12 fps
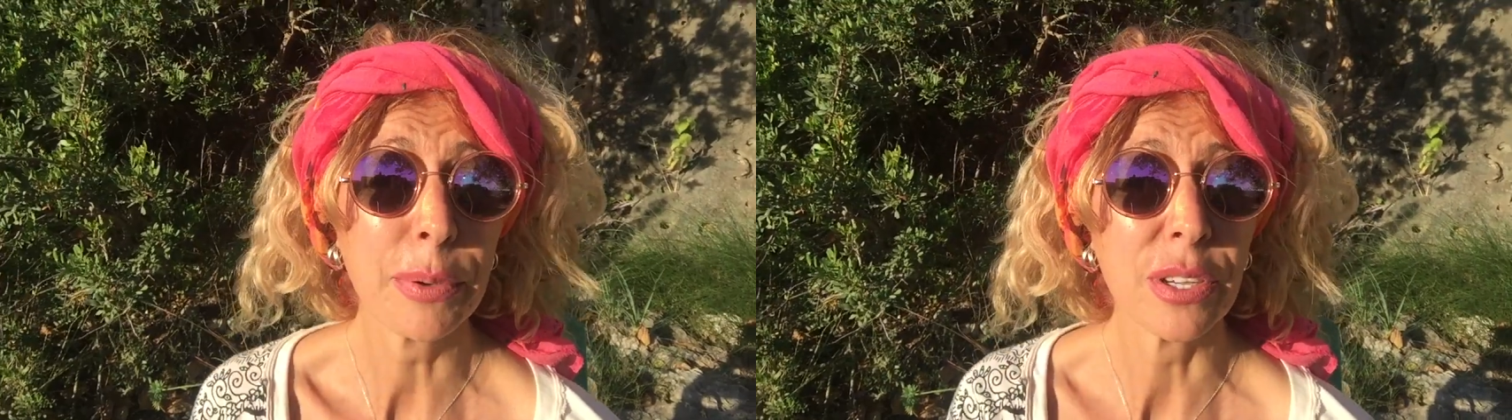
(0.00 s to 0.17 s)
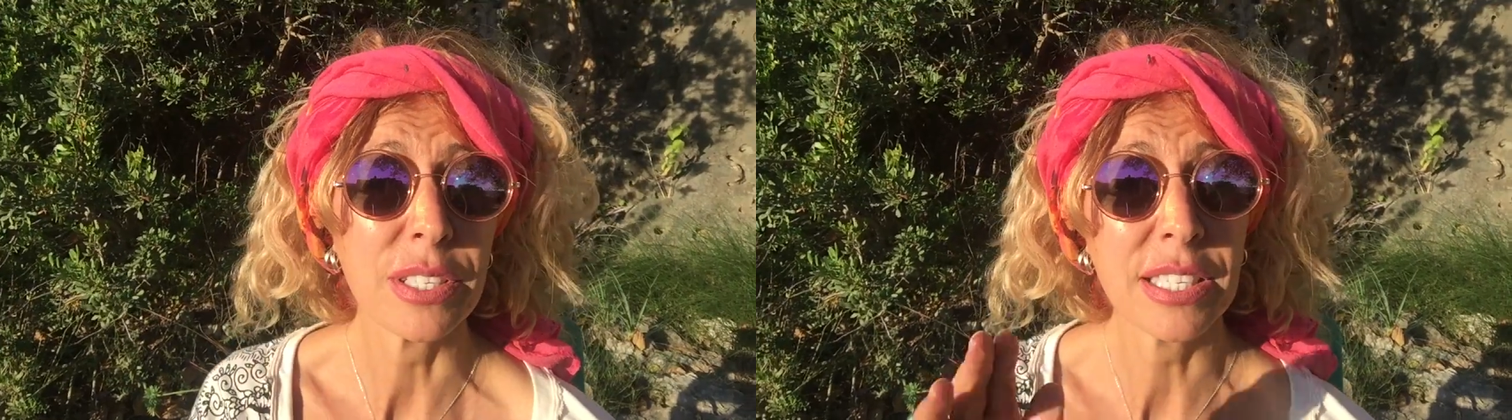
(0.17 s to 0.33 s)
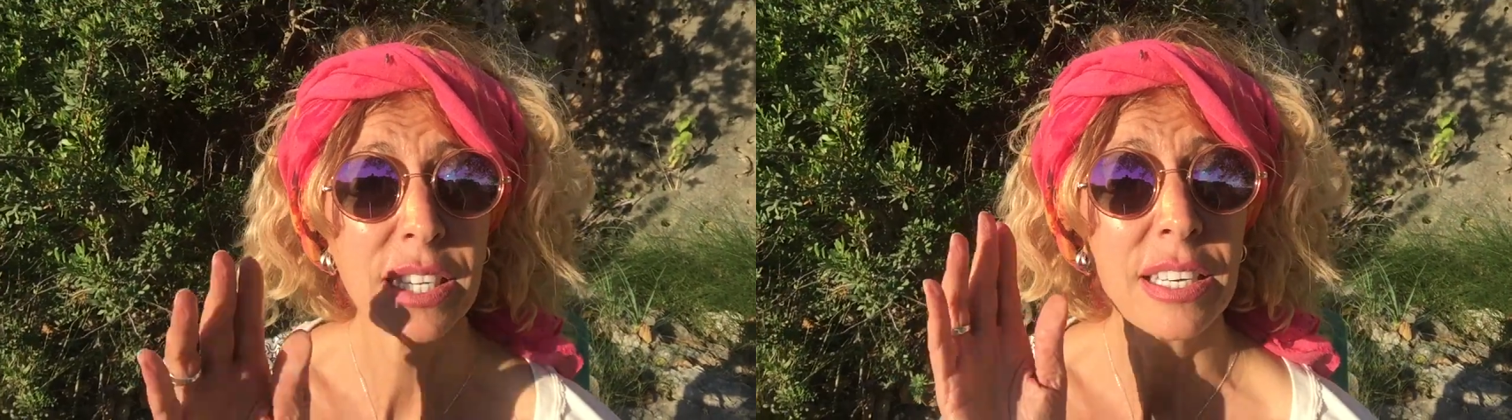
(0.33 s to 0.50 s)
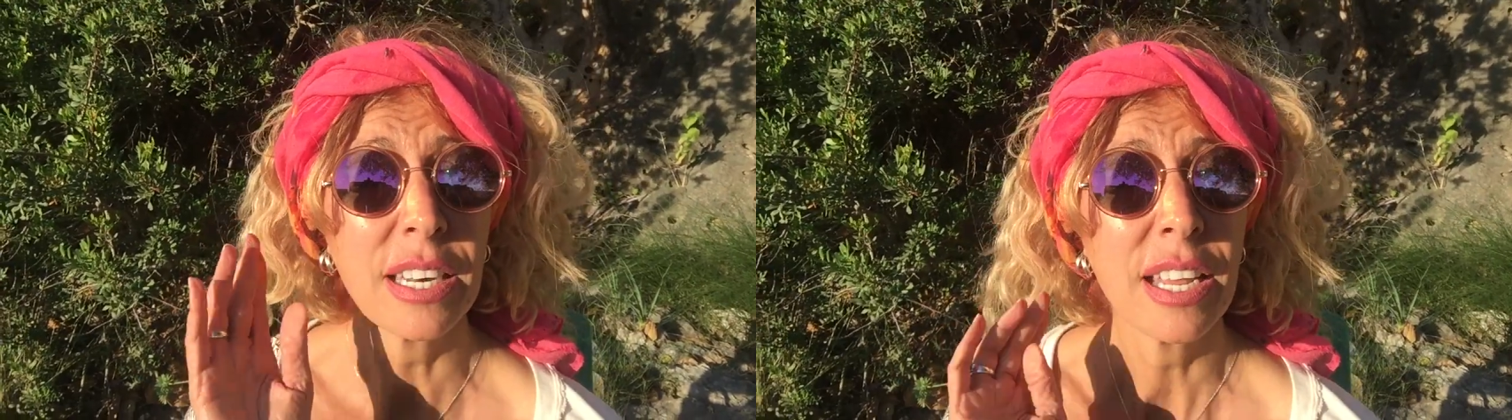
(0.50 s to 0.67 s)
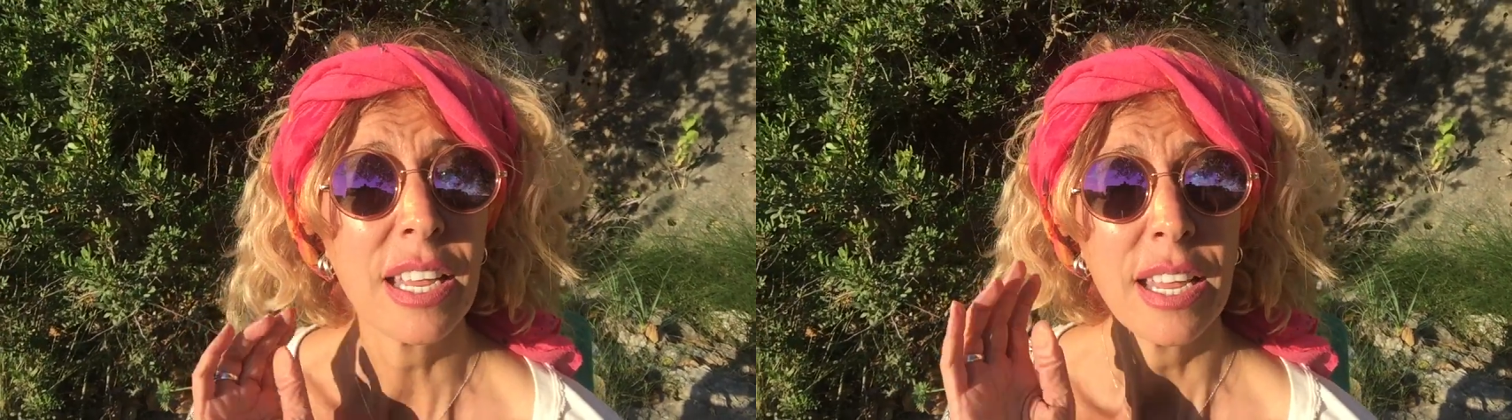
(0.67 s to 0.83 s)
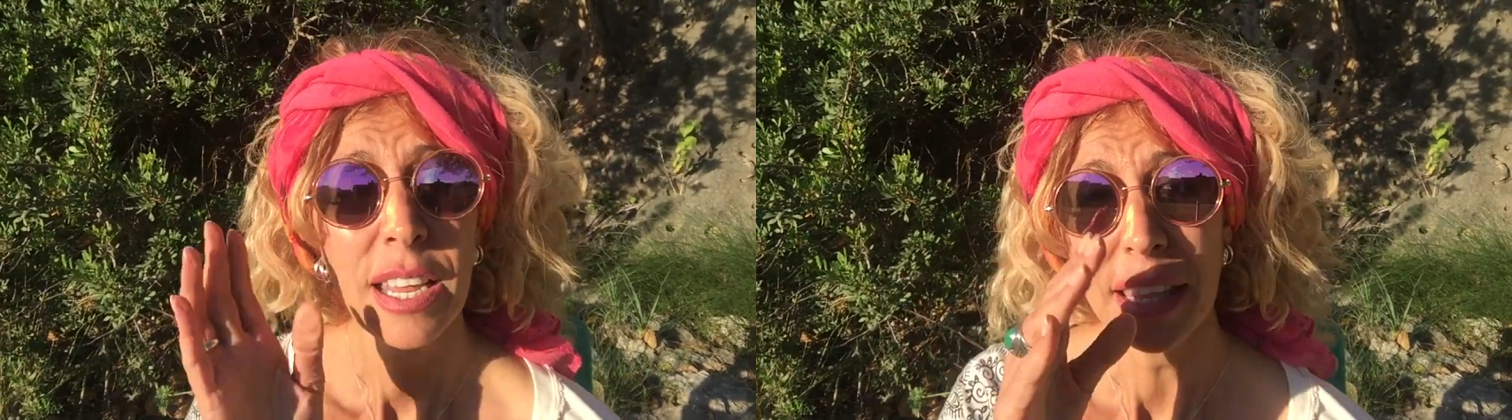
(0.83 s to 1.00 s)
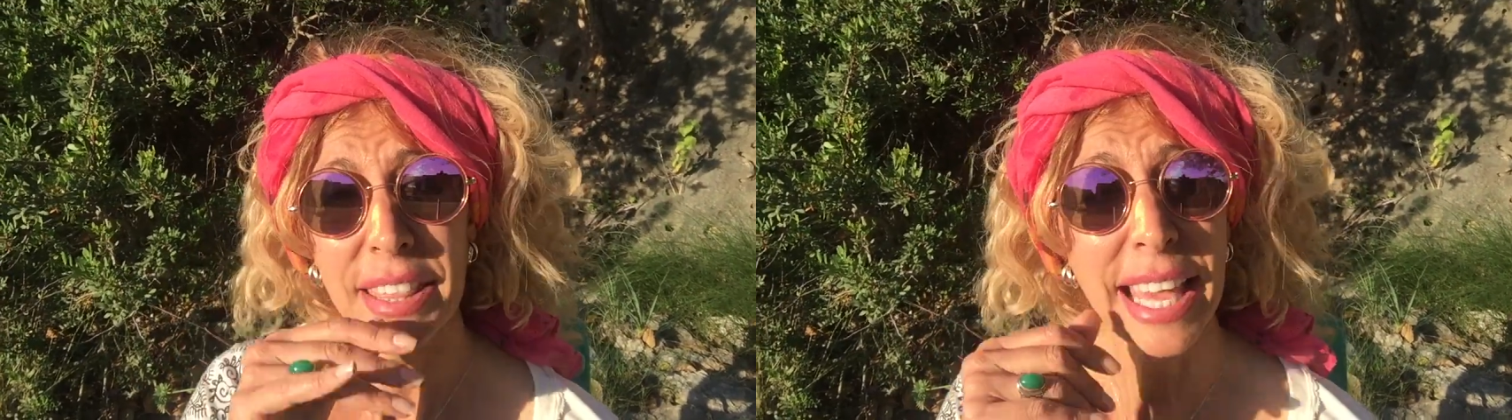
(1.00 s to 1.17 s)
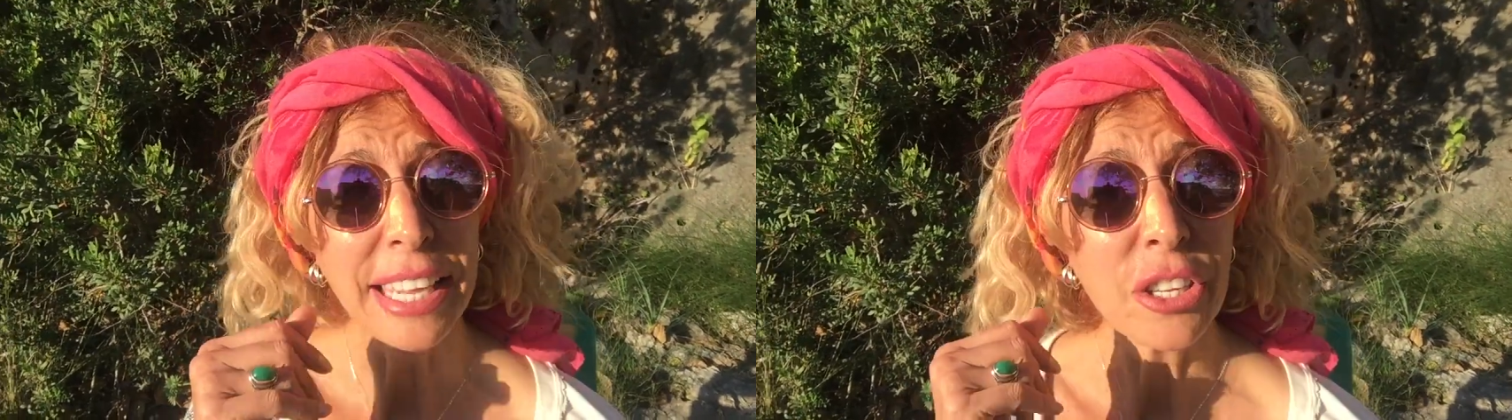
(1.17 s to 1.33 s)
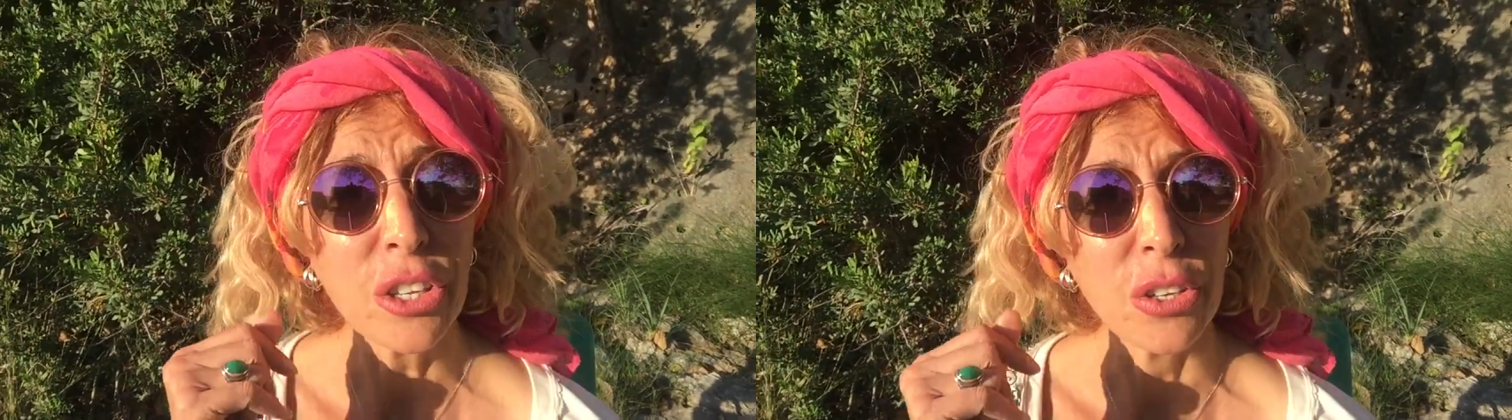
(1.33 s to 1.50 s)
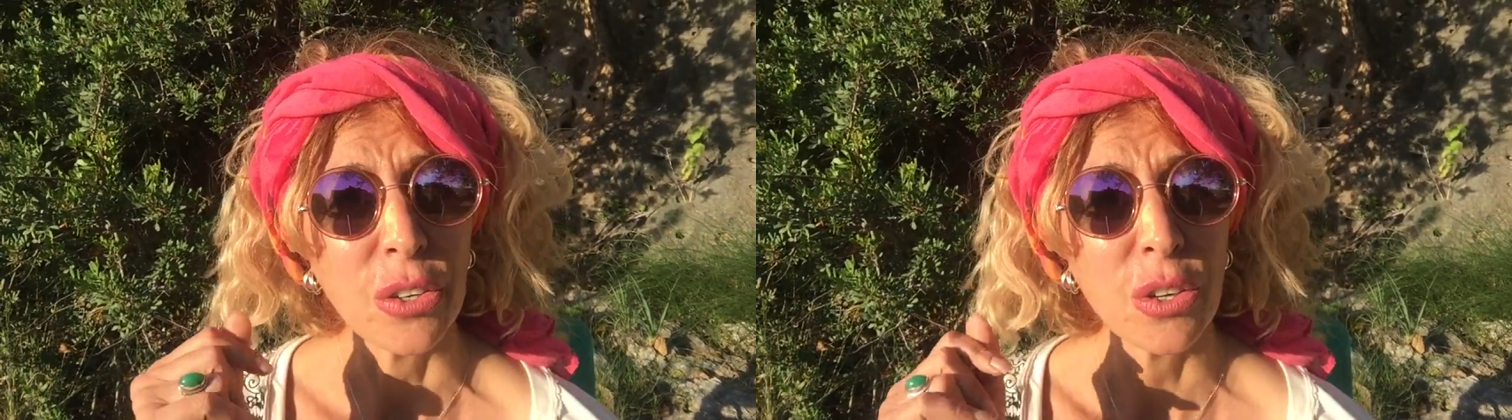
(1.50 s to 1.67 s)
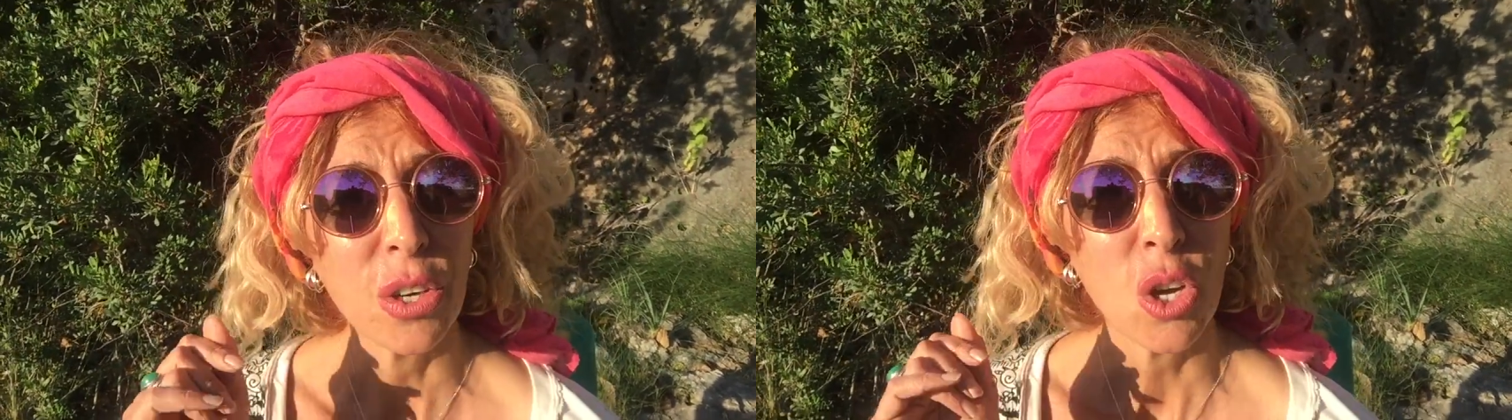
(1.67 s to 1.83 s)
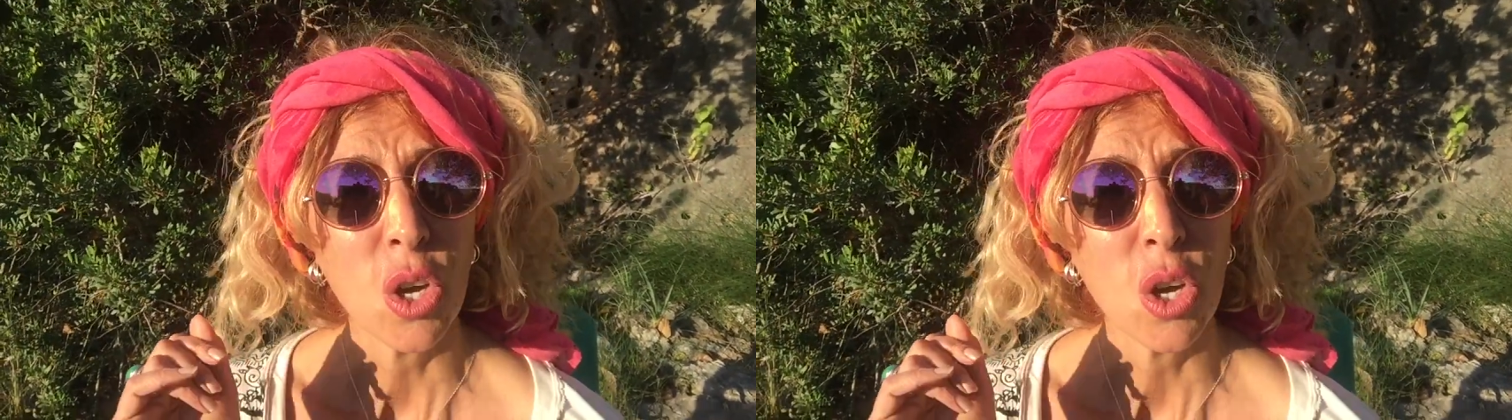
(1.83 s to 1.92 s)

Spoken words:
person, thank you.